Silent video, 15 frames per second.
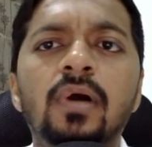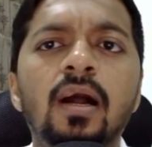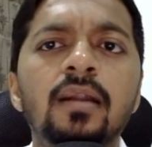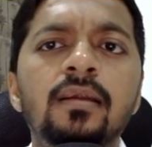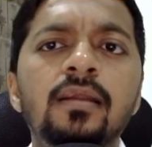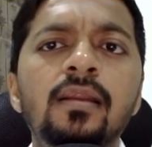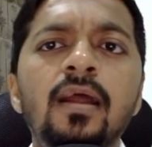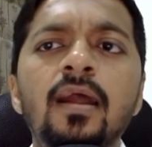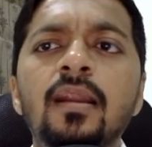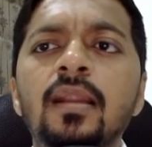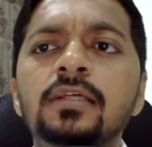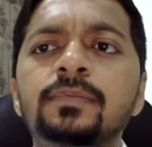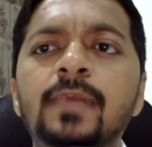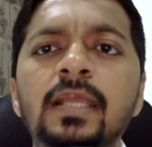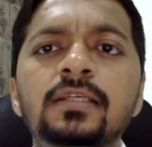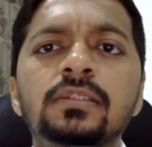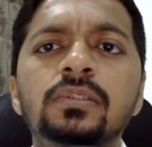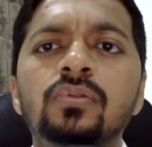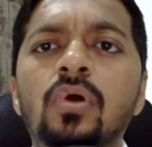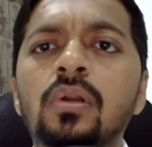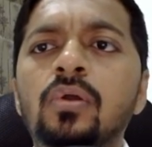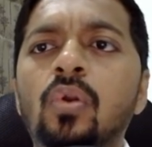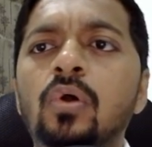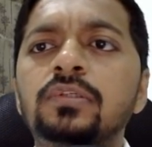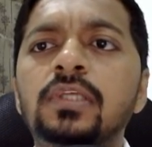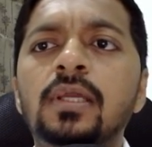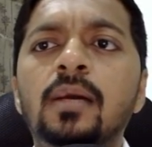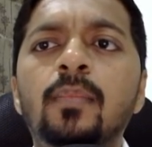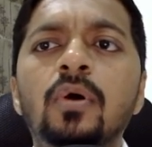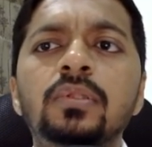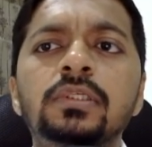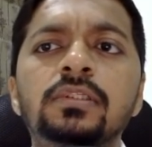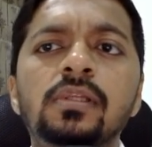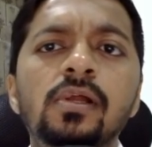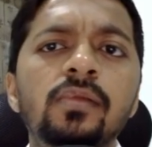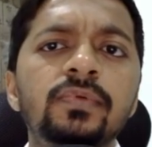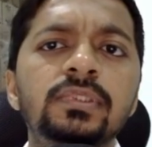until and unless price is not crossing above this level,